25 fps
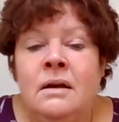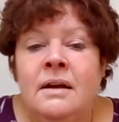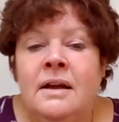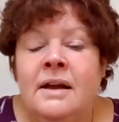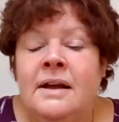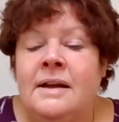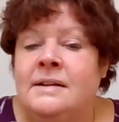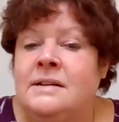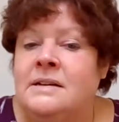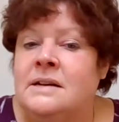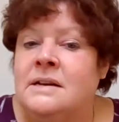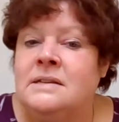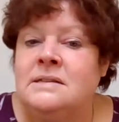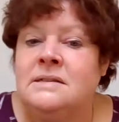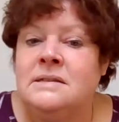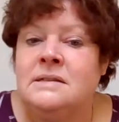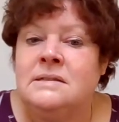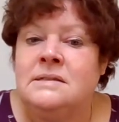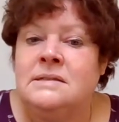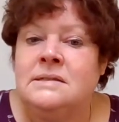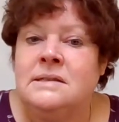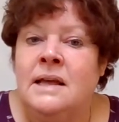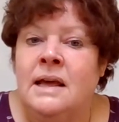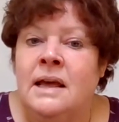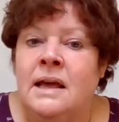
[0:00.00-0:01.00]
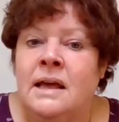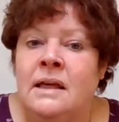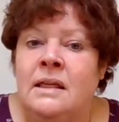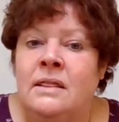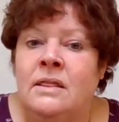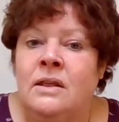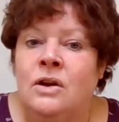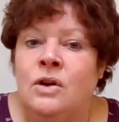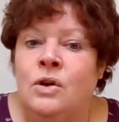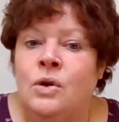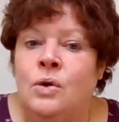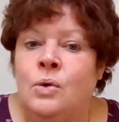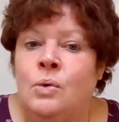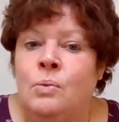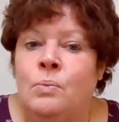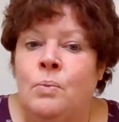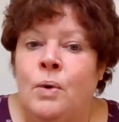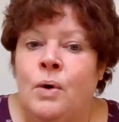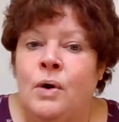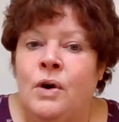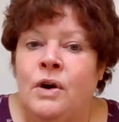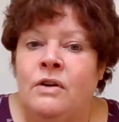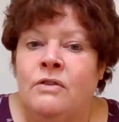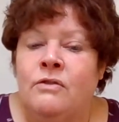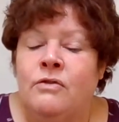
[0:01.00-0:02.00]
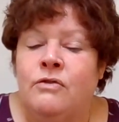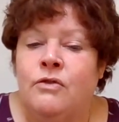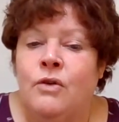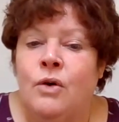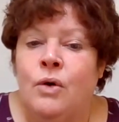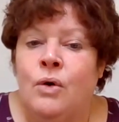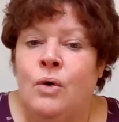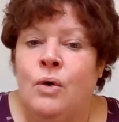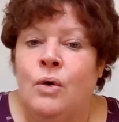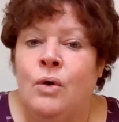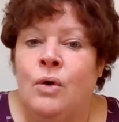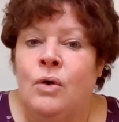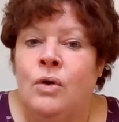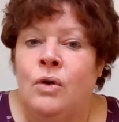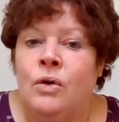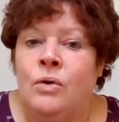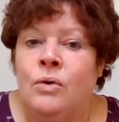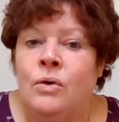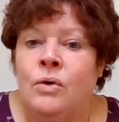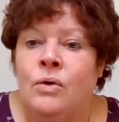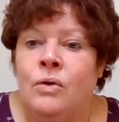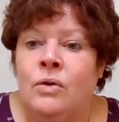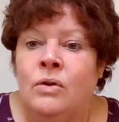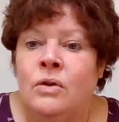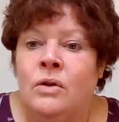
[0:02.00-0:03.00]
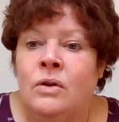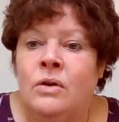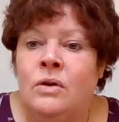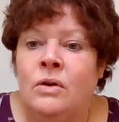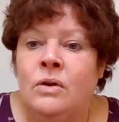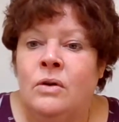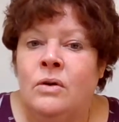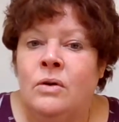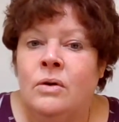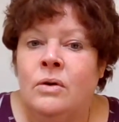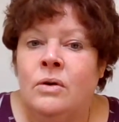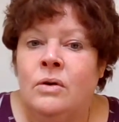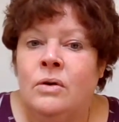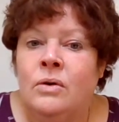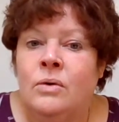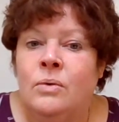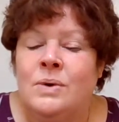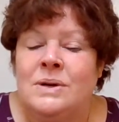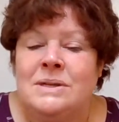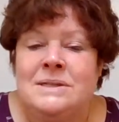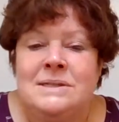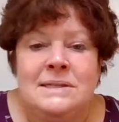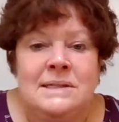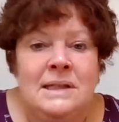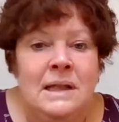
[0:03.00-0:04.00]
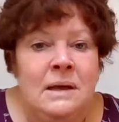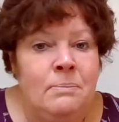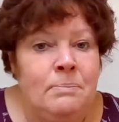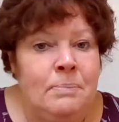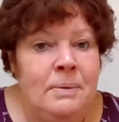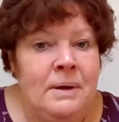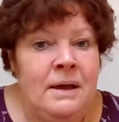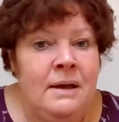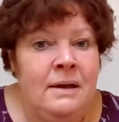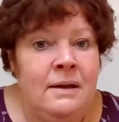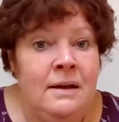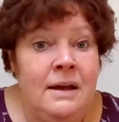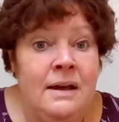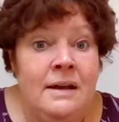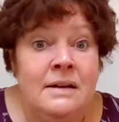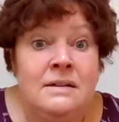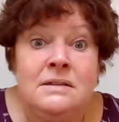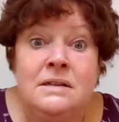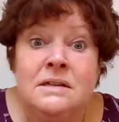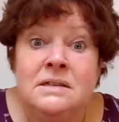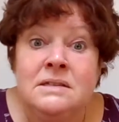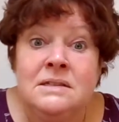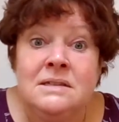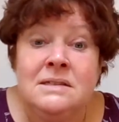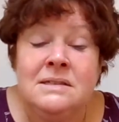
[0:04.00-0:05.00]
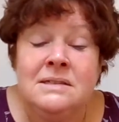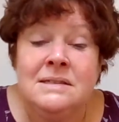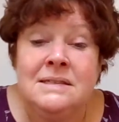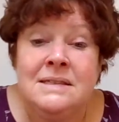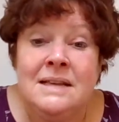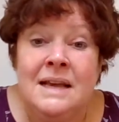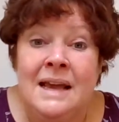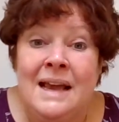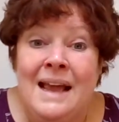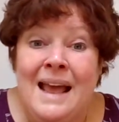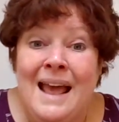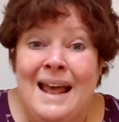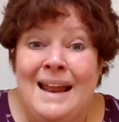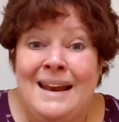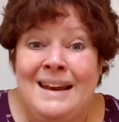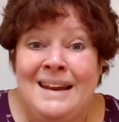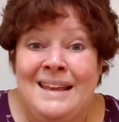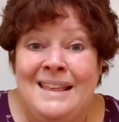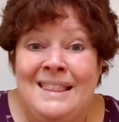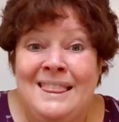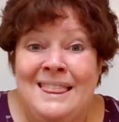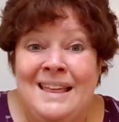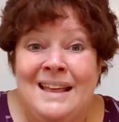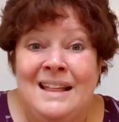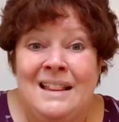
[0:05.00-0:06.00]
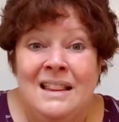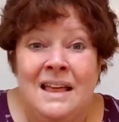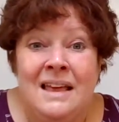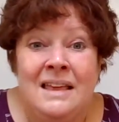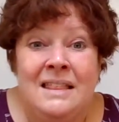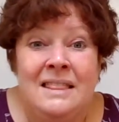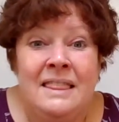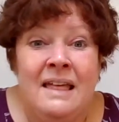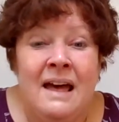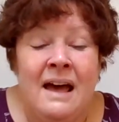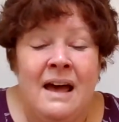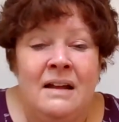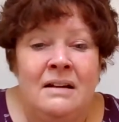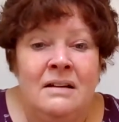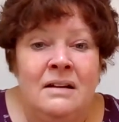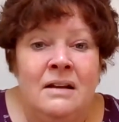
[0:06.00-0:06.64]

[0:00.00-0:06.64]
It doesn't say the newborn foal was sleeping. It doesn't say anything like that.